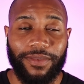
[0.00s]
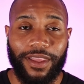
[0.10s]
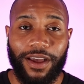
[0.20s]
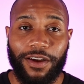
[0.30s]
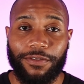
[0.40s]

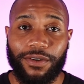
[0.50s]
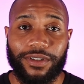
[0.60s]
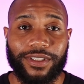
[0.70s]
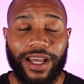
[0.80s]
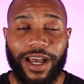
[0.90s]
Now, of
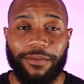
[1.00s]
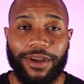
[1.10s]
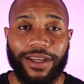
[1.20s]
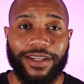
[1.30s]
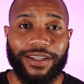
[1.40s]
course, the
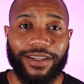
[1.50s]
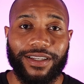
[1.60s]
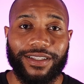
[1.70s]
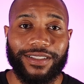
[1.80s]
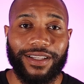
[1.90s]
iPad
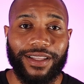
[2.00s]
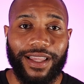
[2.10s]
does a